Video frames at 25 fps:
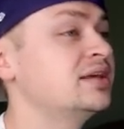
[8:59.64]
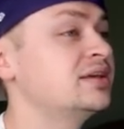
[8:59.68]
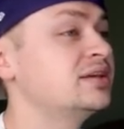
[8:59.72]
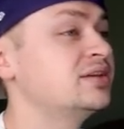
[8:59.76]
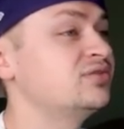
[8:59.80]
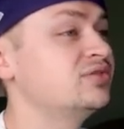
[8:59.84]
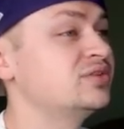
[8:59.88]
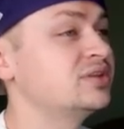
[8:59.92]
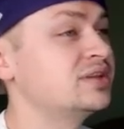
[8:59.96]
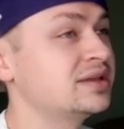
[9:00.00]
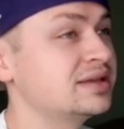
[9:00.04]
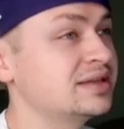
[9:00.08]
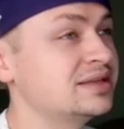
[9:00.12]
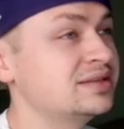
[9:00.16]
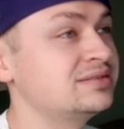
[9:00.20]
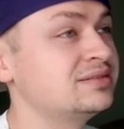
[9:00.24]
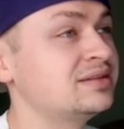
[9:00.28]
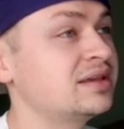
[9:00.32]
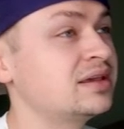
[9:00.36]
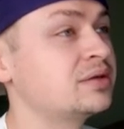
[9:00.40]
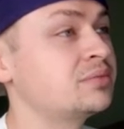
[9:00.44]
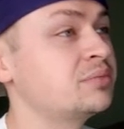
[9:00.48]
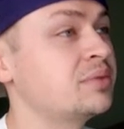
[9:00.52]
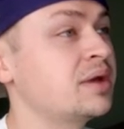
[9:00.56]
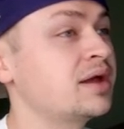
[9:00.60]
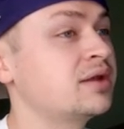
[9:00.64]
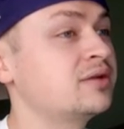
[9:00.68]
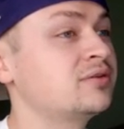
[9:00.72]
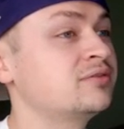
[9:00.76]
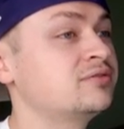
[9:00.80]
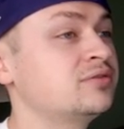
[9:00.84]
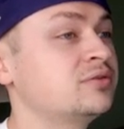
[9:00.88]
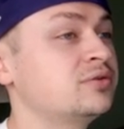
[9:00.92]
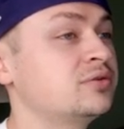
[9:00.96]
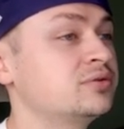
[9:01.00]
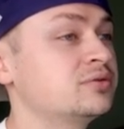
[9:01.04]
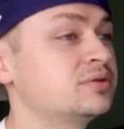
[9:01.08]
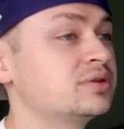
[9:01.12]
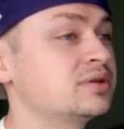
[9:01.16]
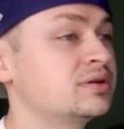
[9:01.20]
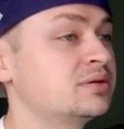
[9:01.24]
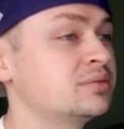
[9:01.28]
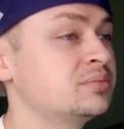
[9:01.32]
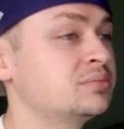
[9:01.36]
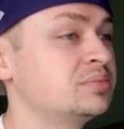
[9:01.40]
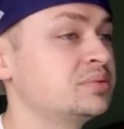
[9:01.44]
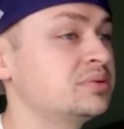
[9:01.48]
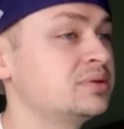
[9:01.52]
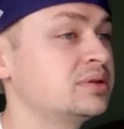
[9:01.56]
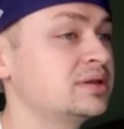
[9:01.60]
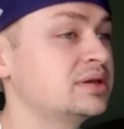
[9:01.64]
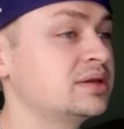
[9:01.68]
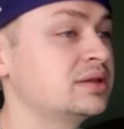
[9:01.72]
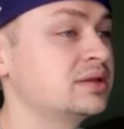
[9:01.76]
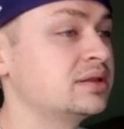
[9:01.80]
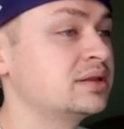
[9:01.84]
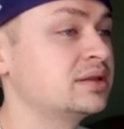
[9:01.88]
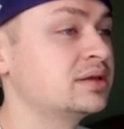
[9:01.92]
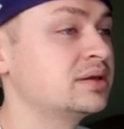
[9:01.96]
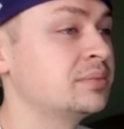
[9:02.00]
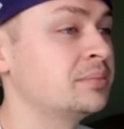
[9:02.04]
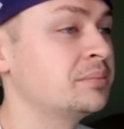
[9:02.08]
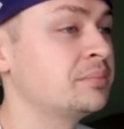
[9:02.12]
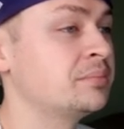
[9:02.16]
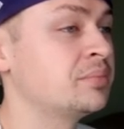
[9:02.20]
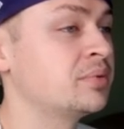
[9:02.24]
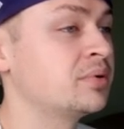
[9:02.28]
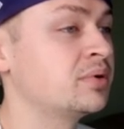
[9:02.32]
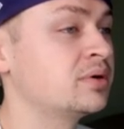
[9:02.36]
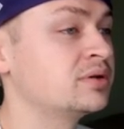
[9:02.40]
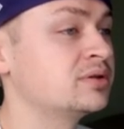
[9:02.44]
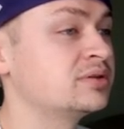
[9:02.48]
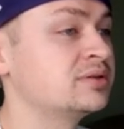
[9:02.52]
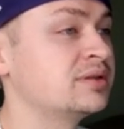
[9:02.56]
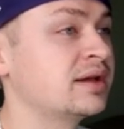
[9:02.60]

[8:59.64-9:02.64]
Even the intake manifold completely burned